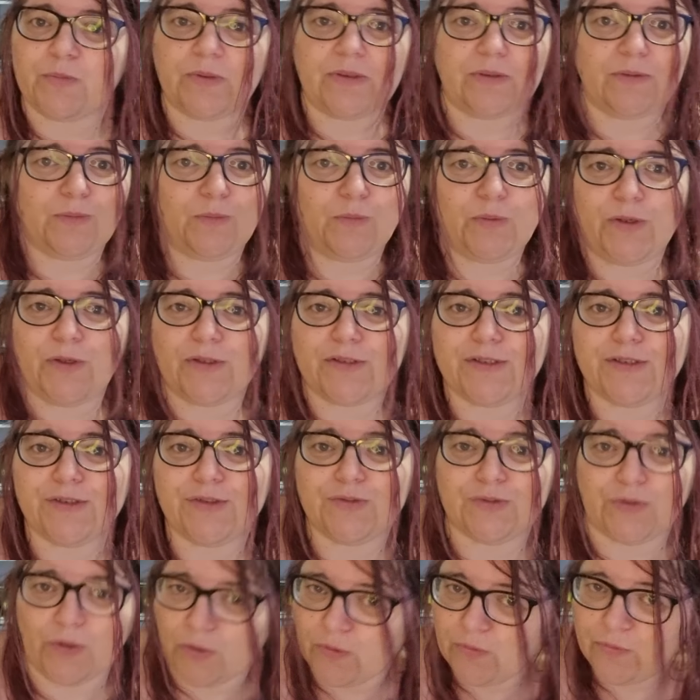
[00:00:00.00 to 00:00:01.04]
will work
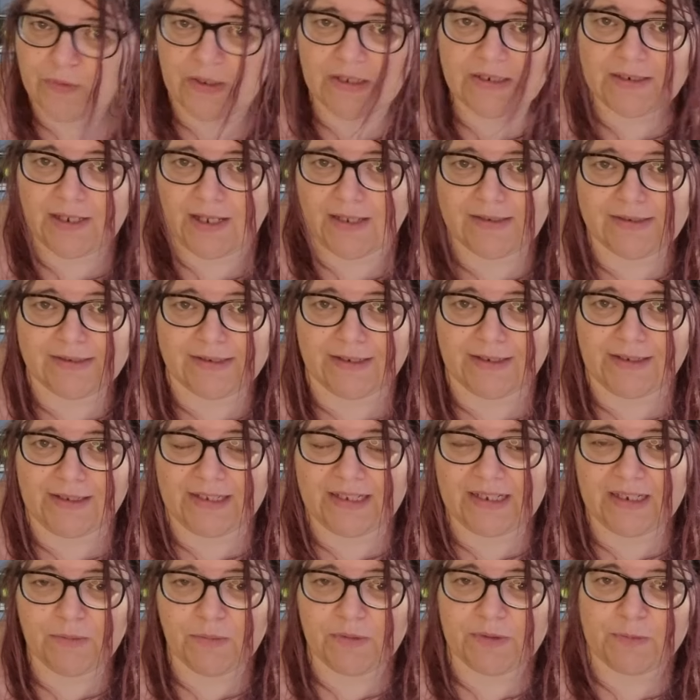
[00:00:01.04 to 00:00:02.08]
so
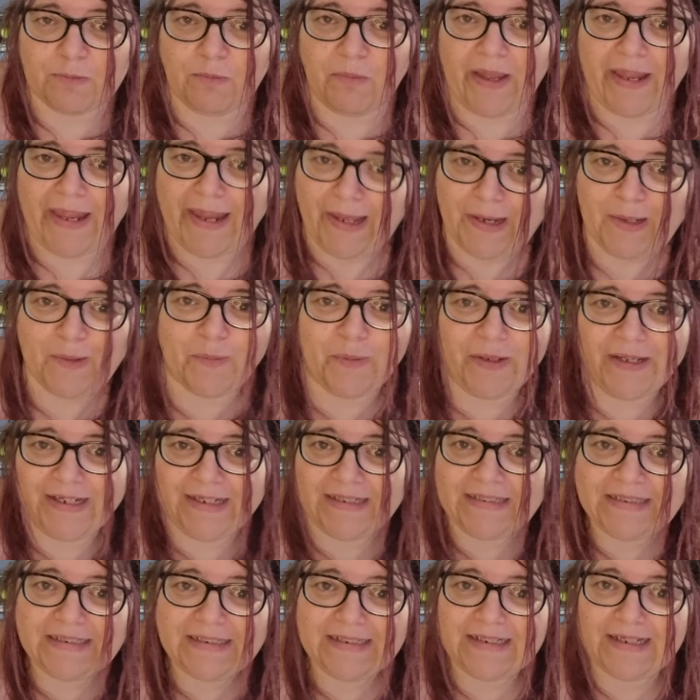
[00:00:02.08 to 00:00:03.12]
fantastically with my
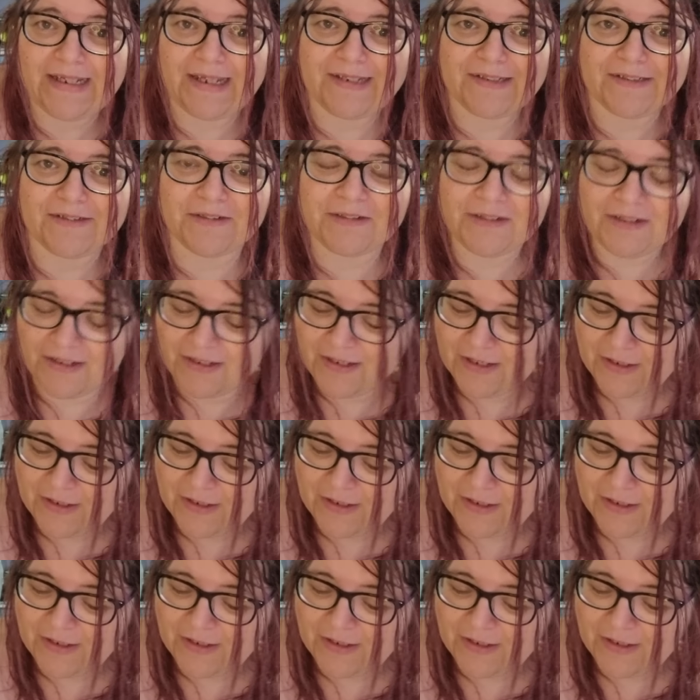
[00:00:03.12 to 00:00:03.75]
Halloween-y and